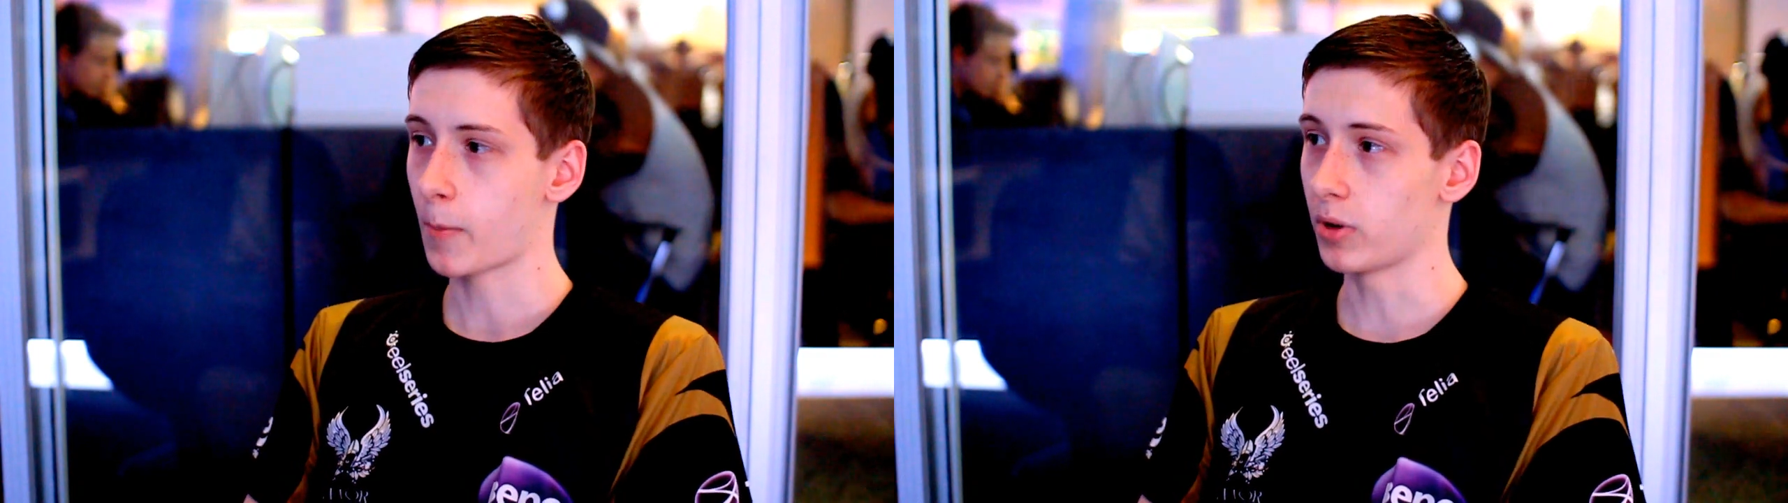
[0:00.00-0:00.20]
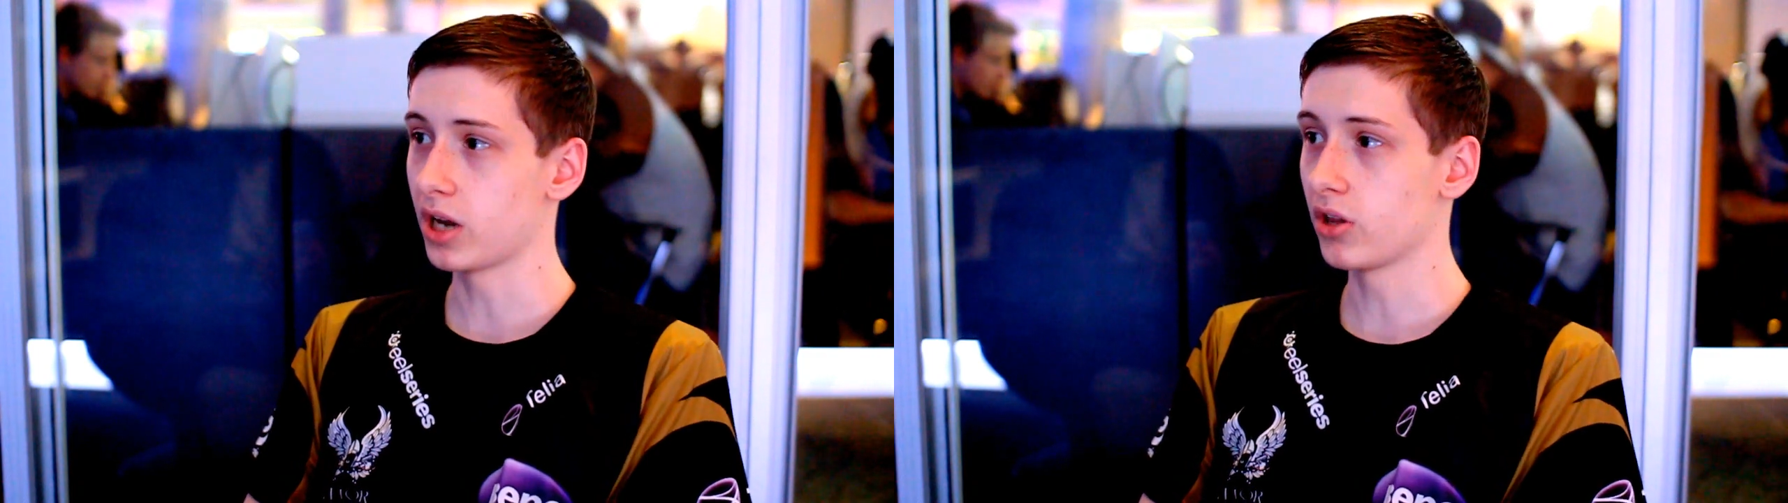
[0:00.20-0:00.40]

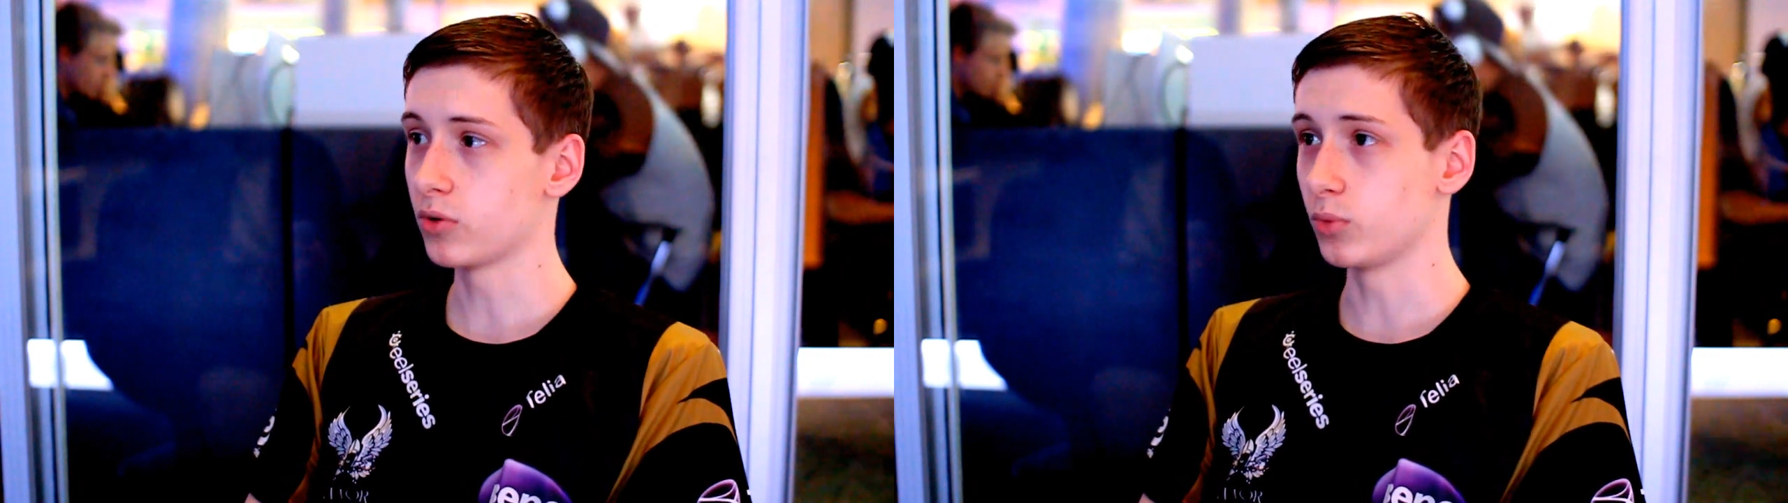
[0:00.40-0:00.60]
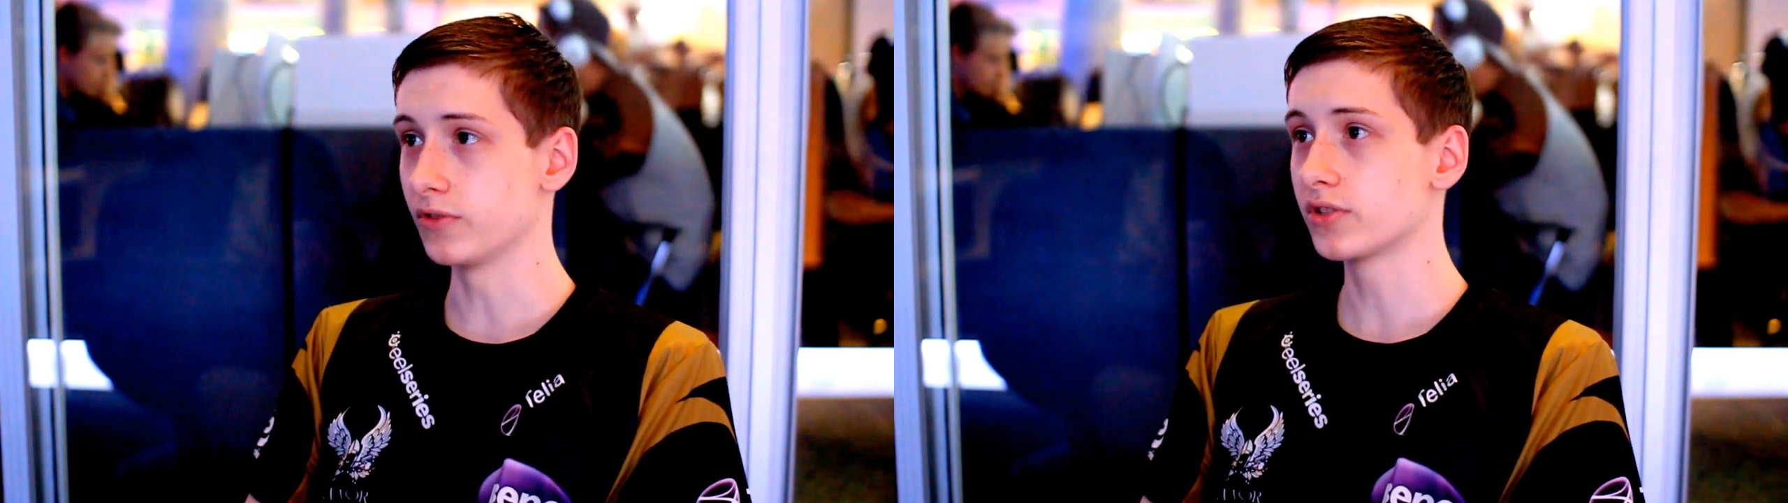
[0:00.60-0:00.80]
But now that
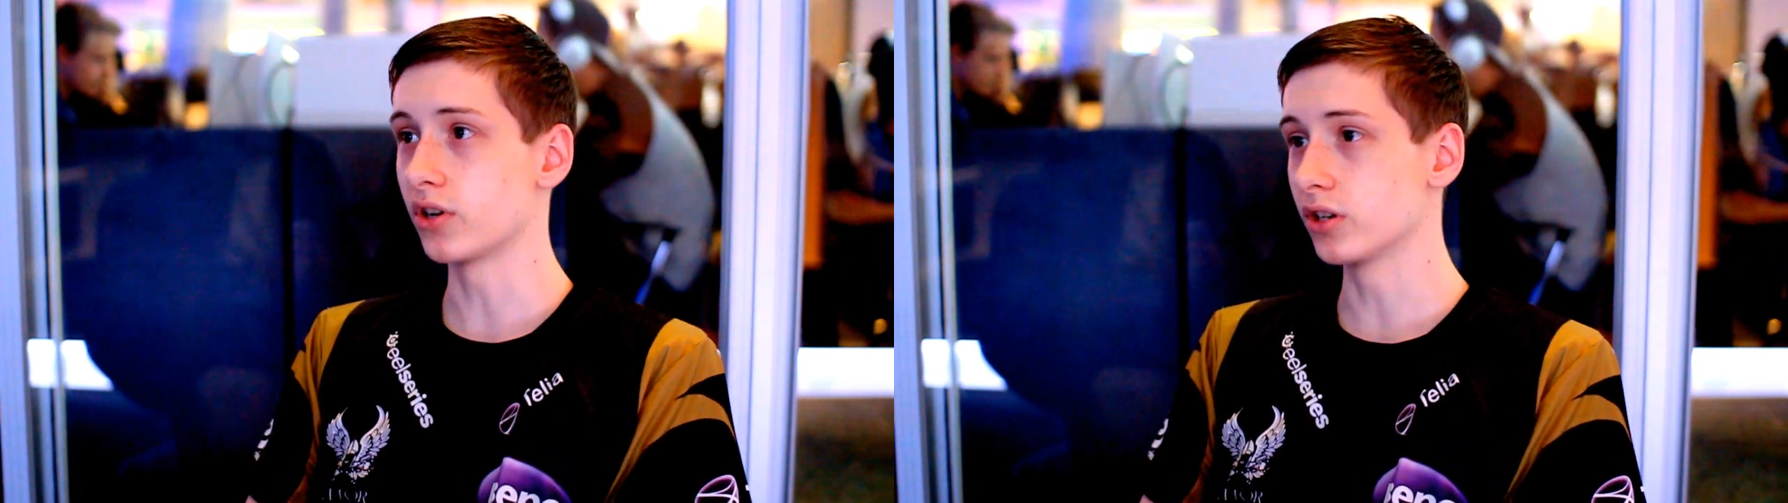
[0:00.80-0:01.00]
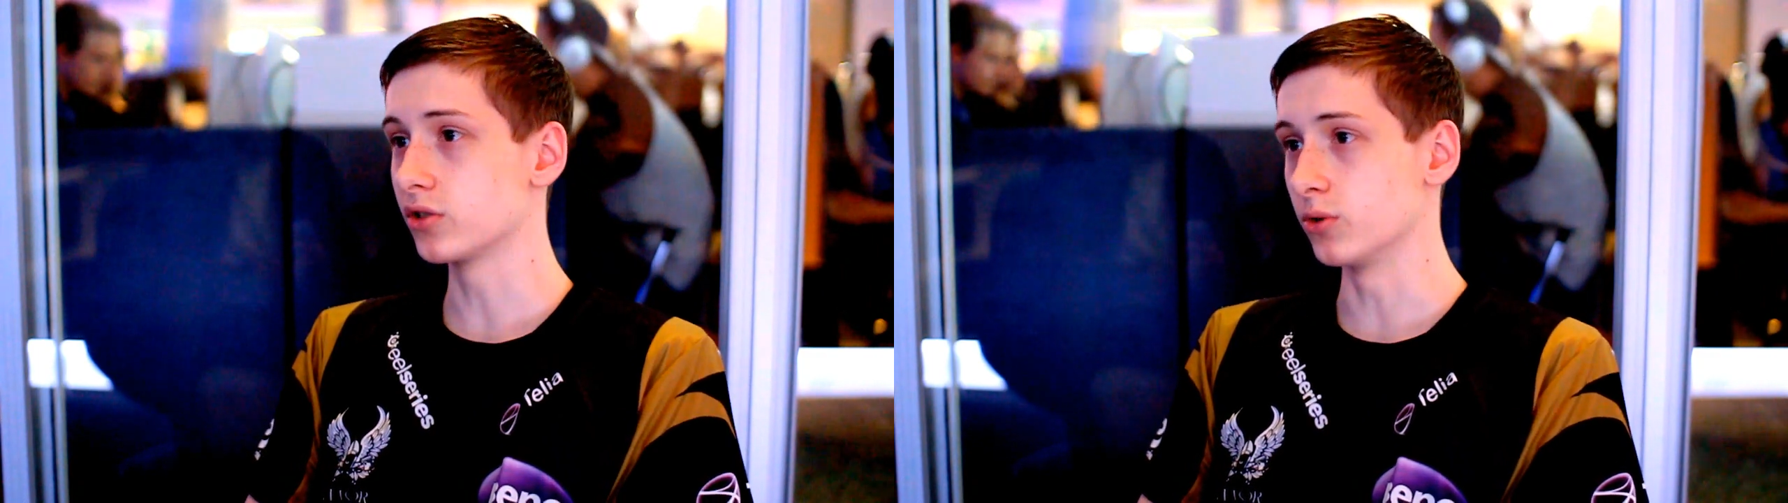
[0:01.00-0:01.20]
we've
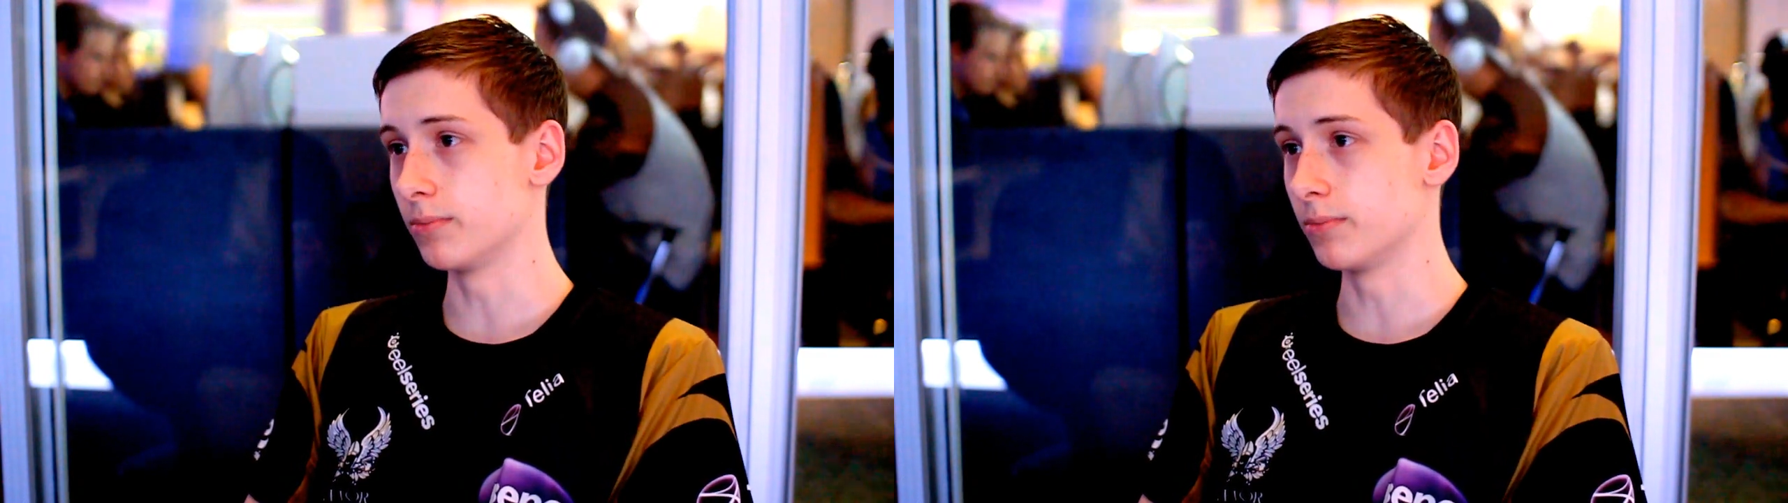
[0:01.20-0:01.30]
started to do